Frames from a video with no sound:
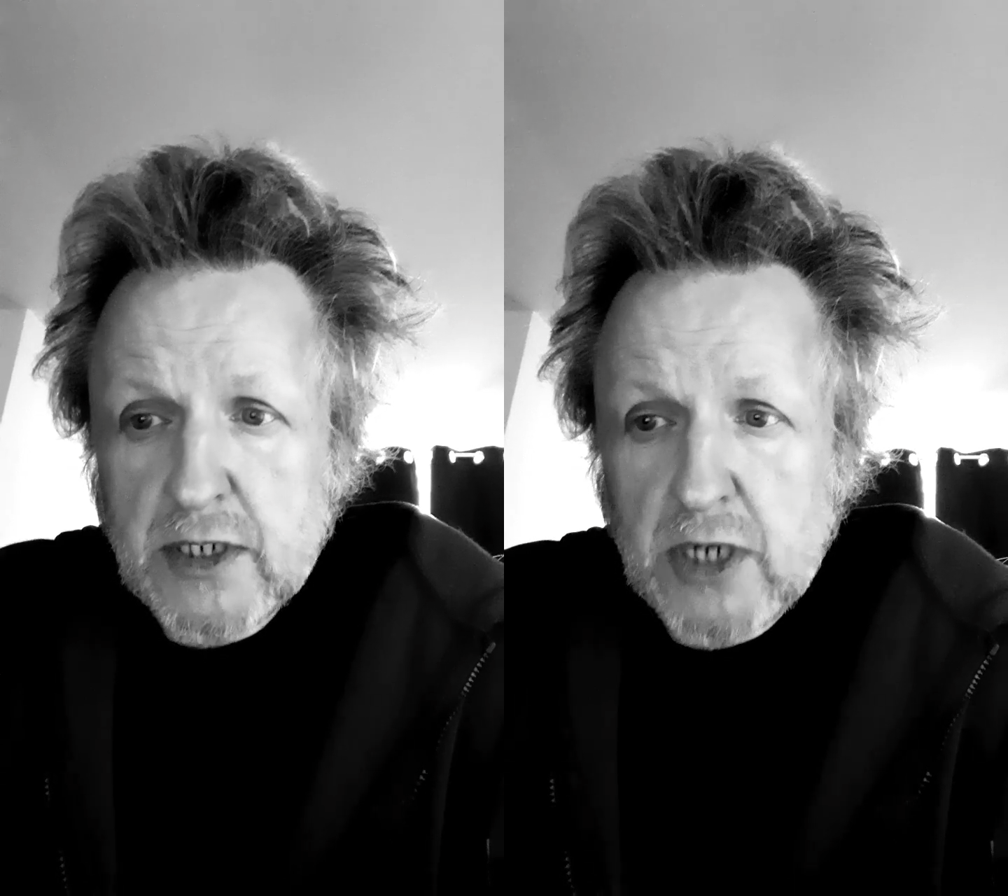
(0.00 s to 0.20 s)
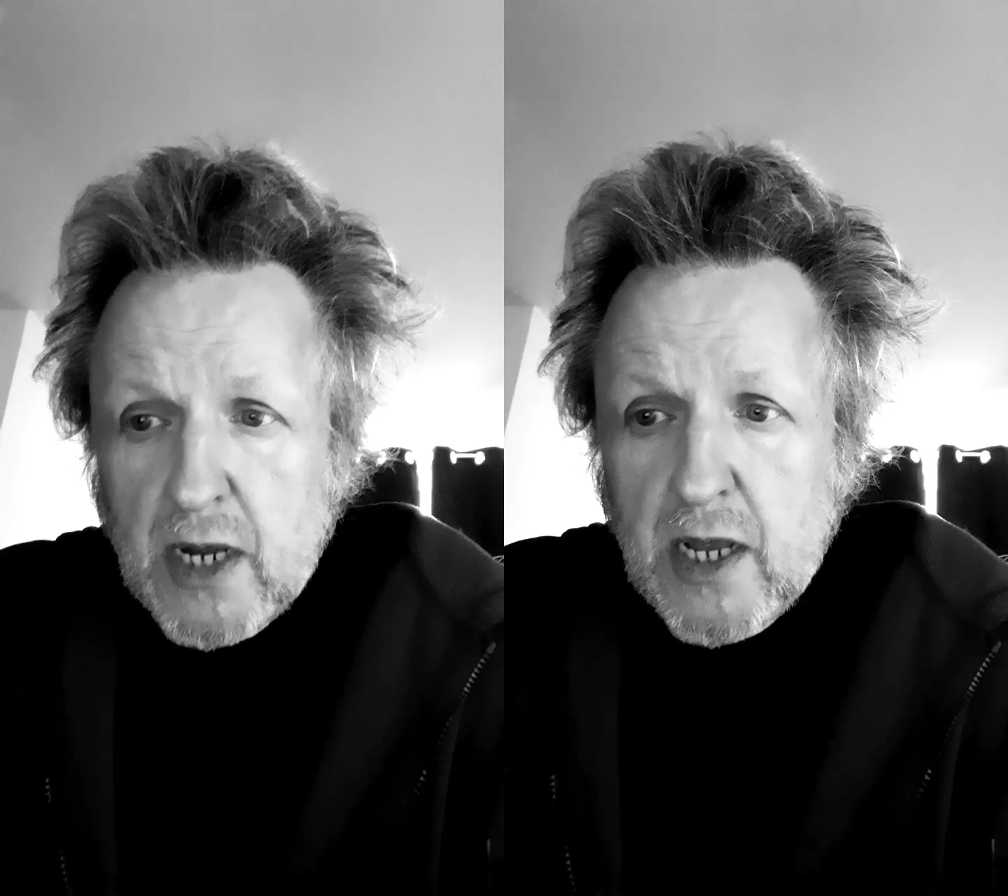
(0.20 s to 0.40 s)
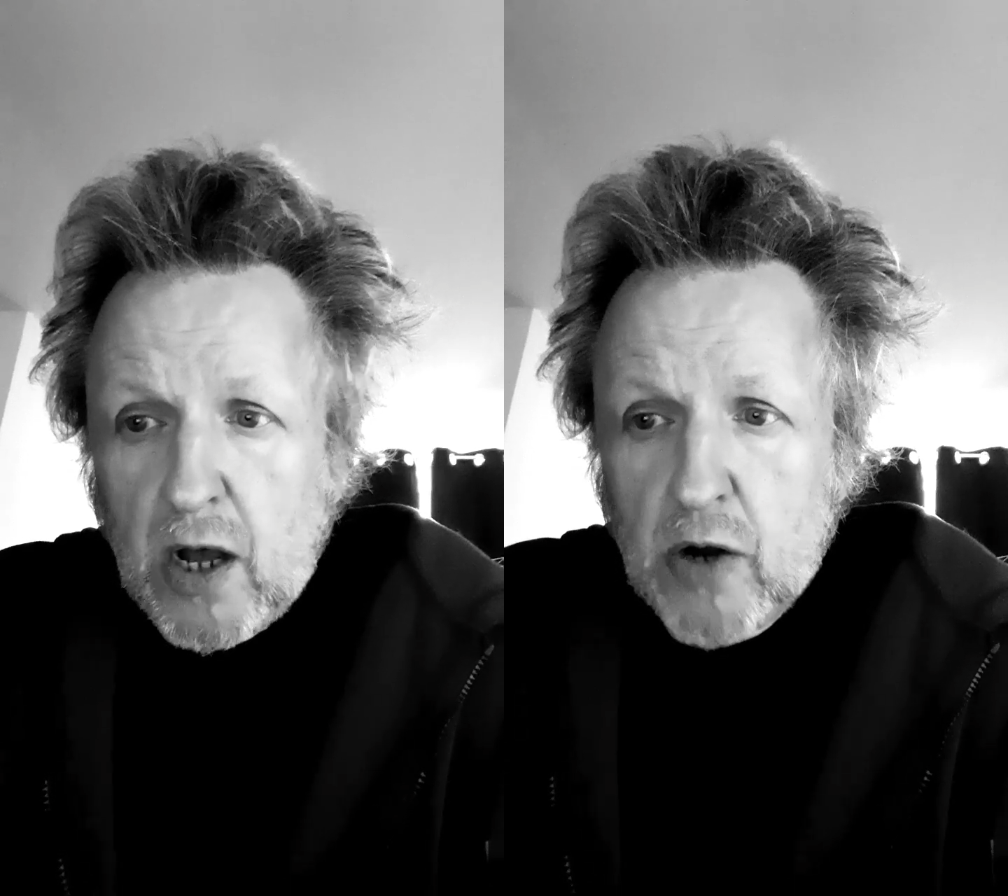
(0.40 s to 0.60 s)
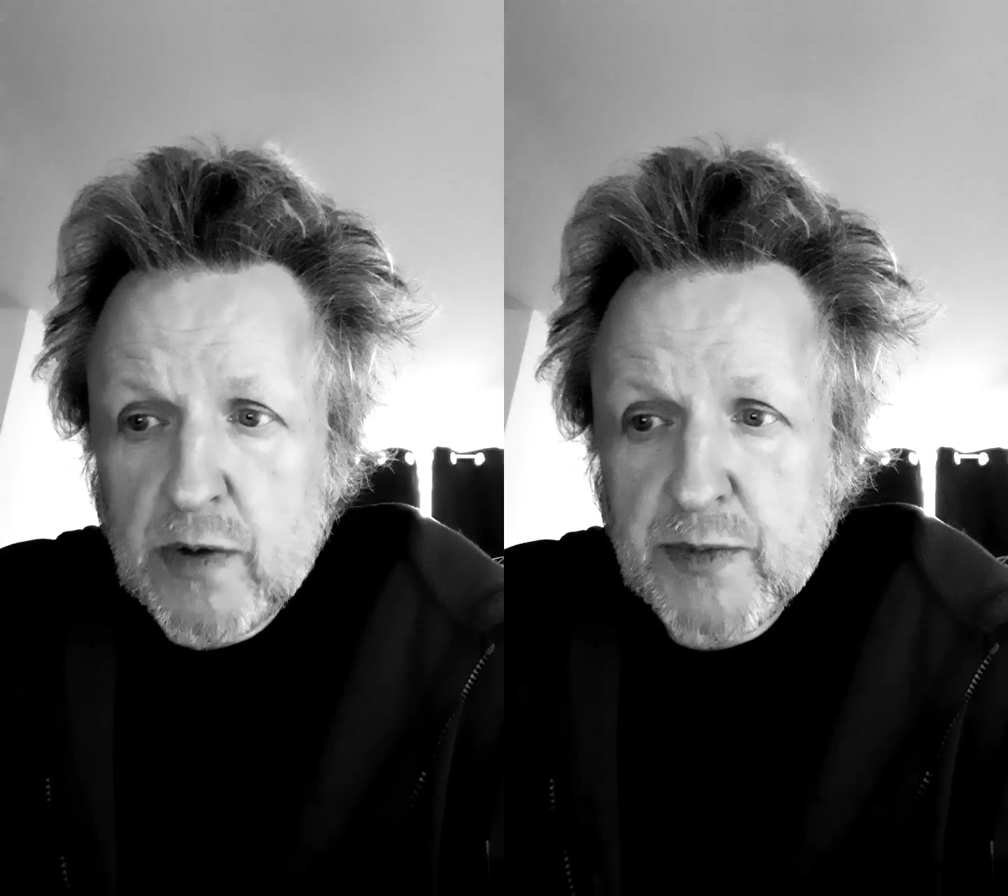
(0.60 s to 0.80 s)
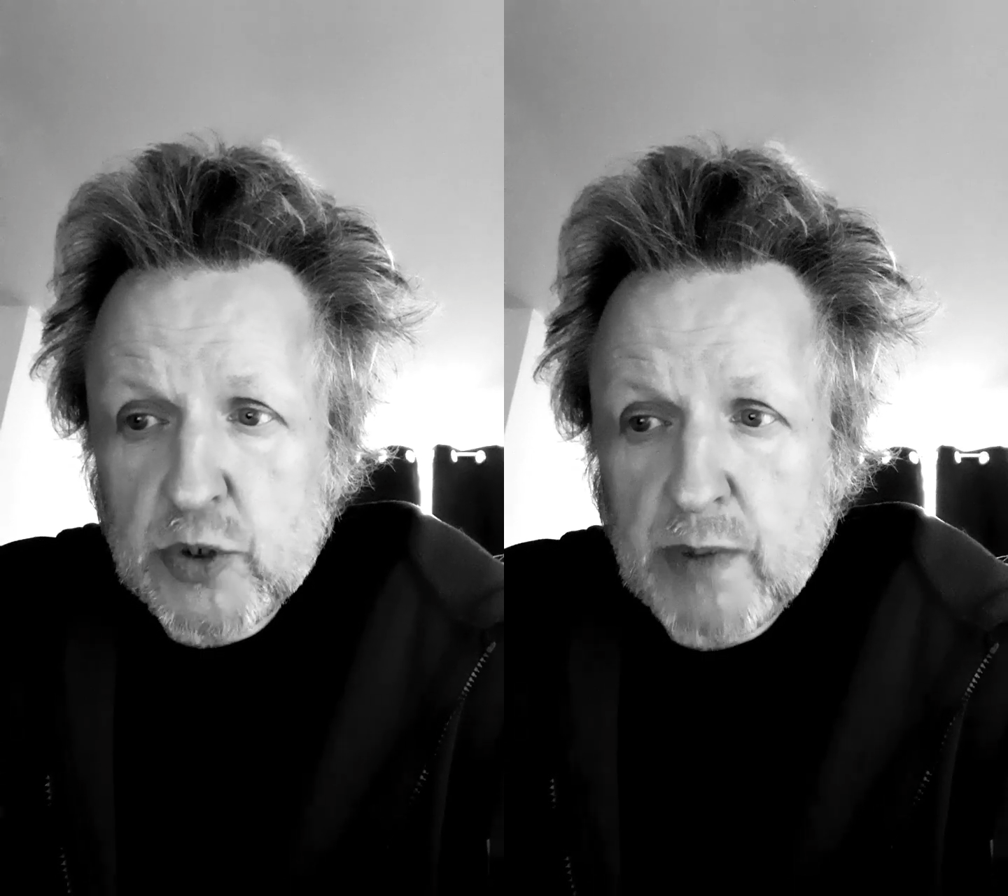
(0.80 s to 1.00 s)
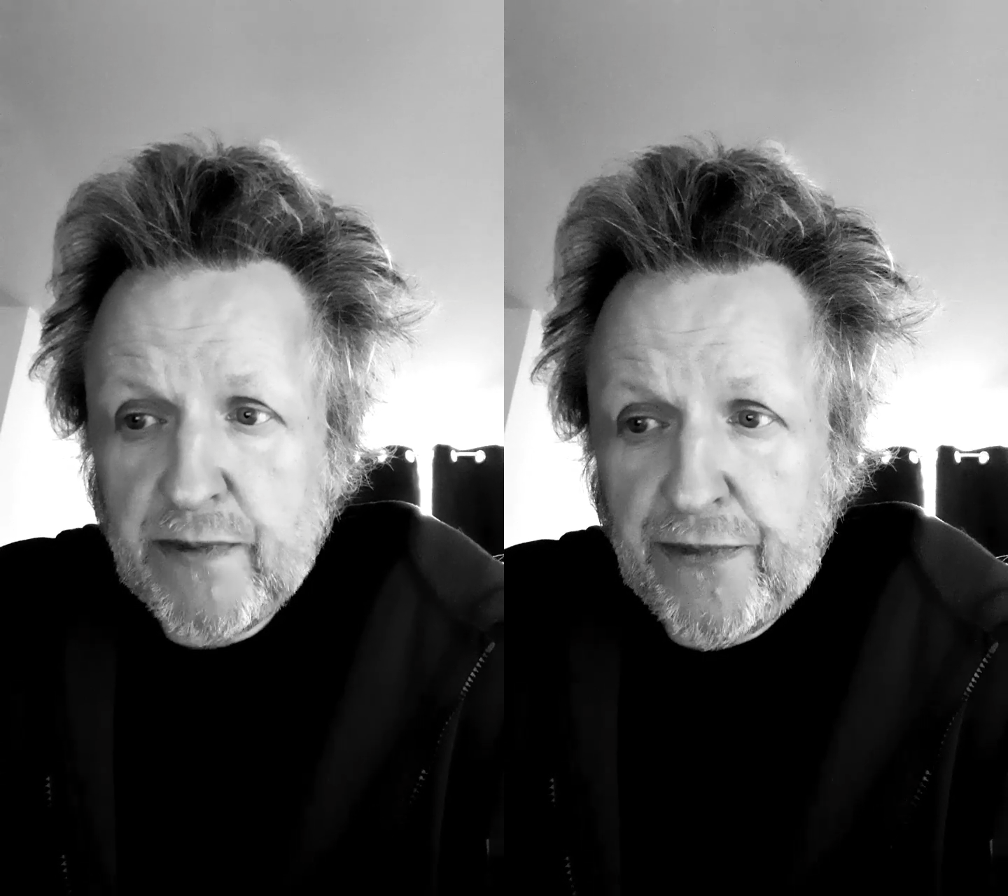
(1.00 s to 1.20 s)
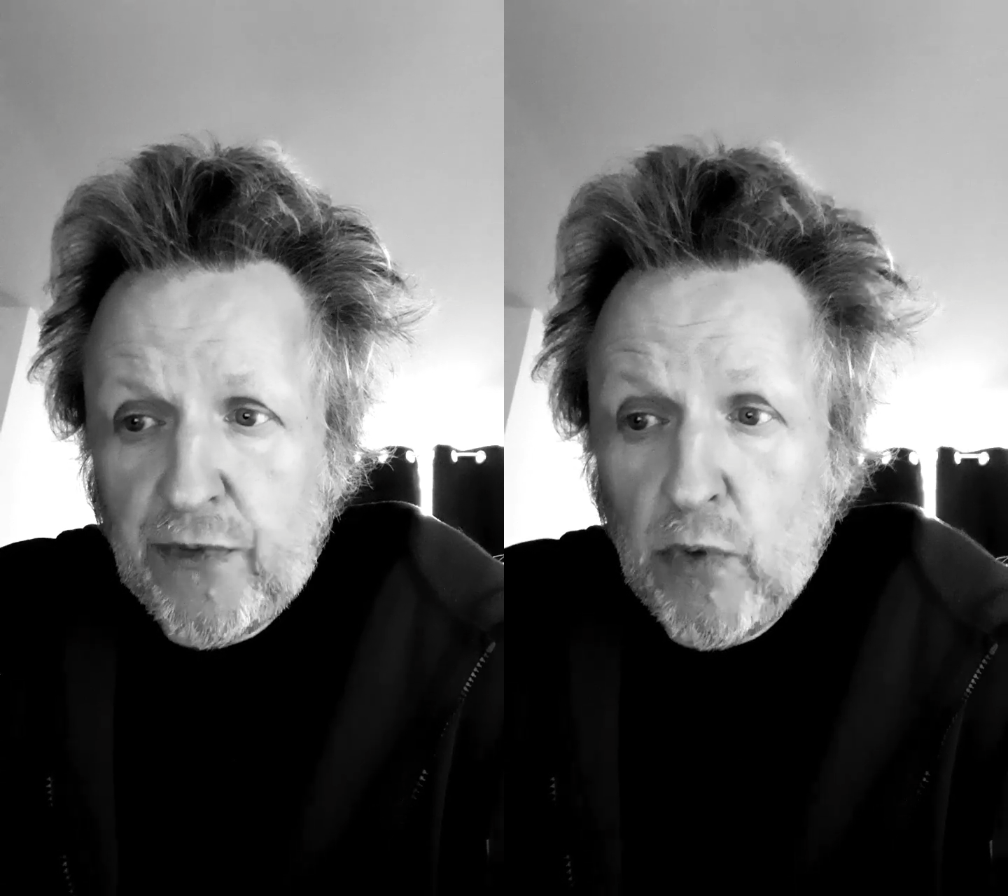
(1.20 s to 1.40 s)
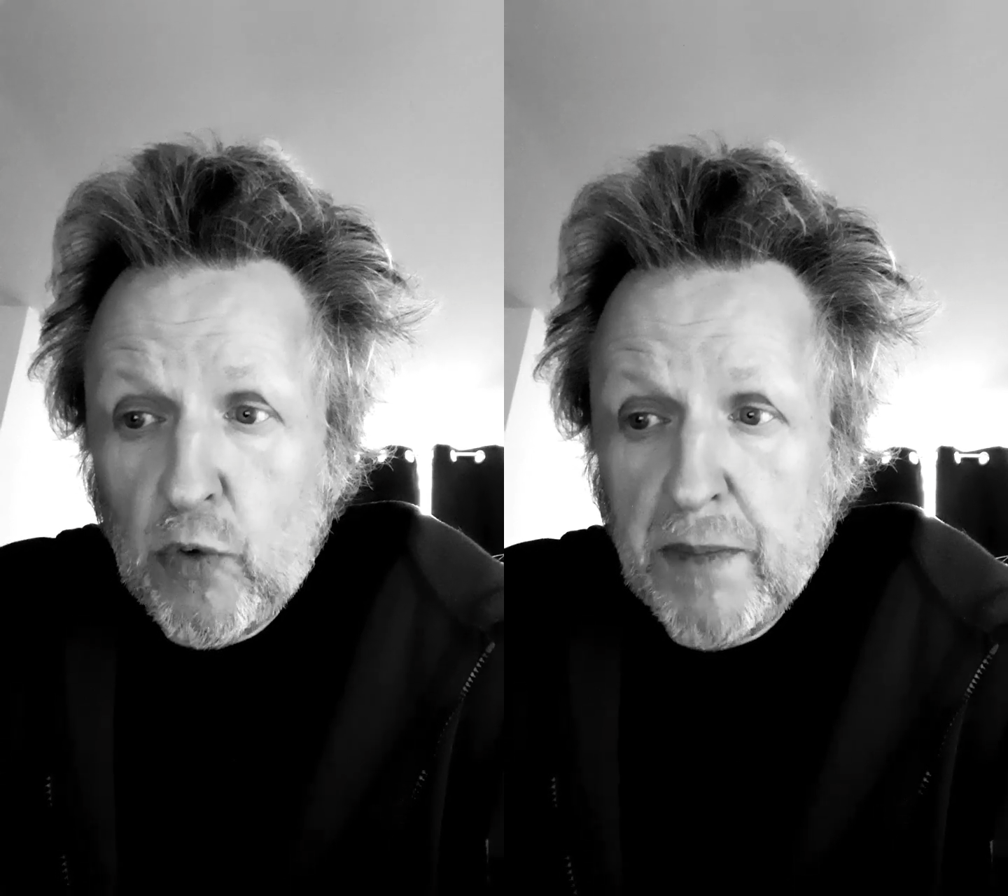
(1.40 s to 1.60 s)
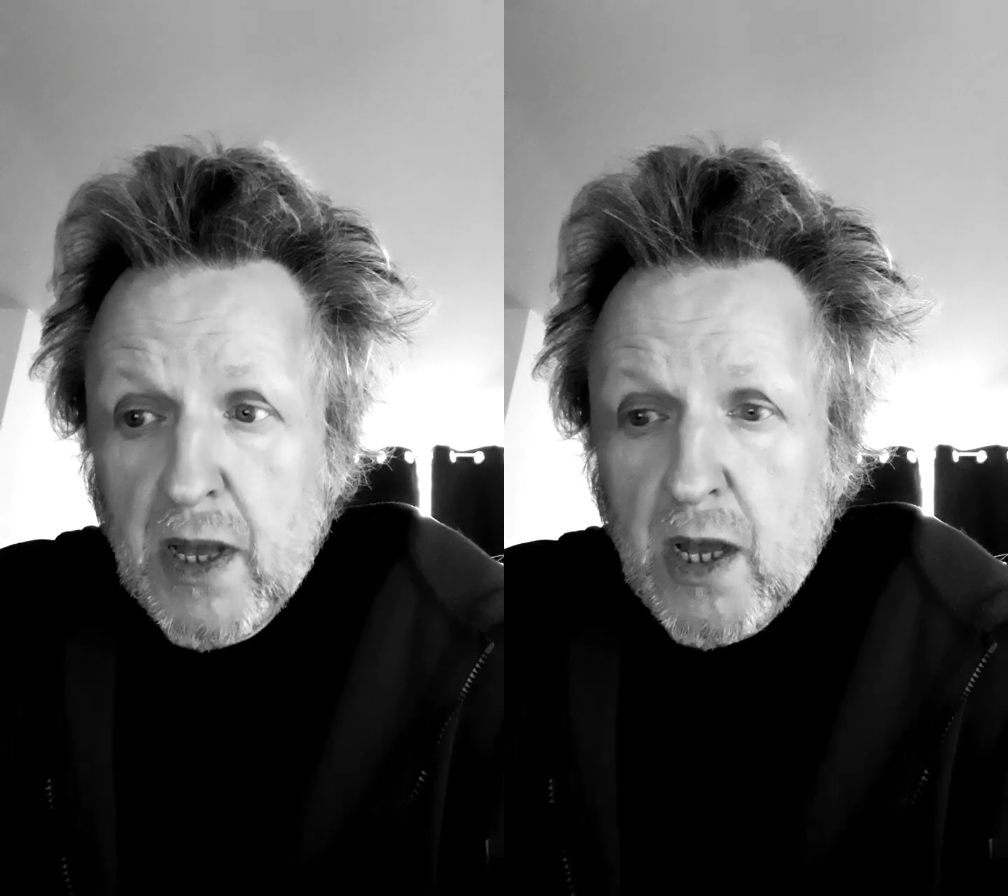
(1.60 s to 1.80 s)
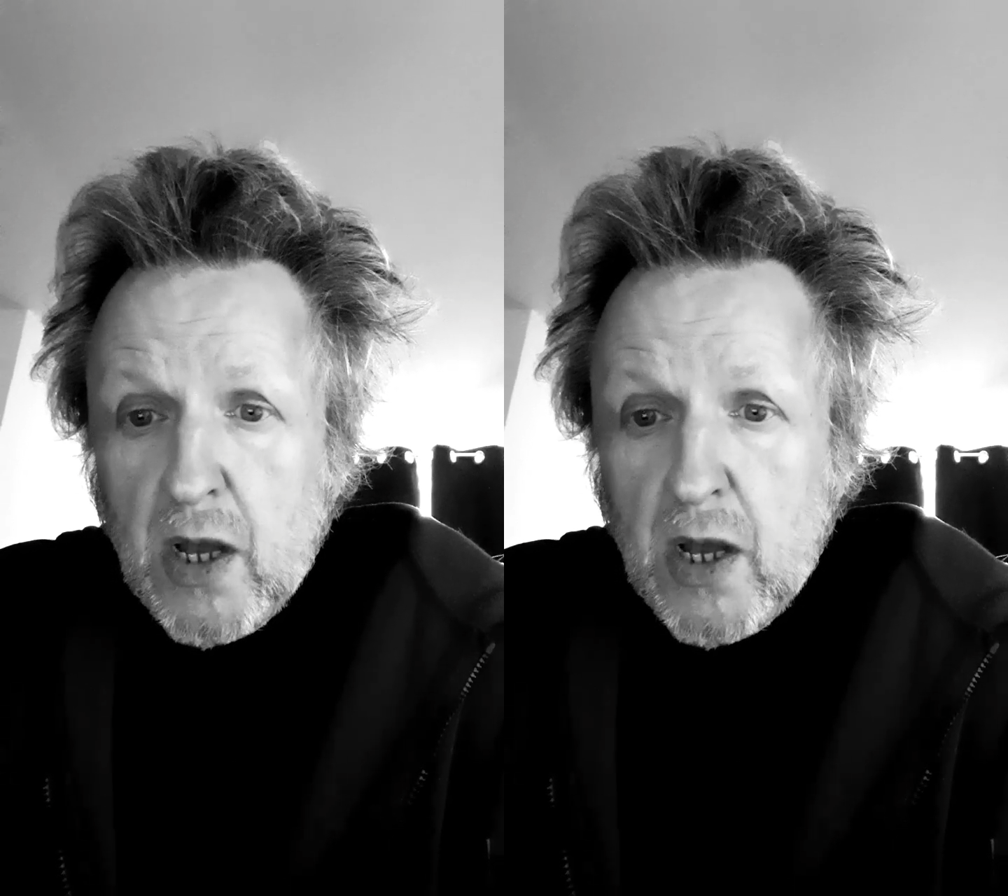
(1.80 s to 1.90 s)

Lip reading: Jayaram to inform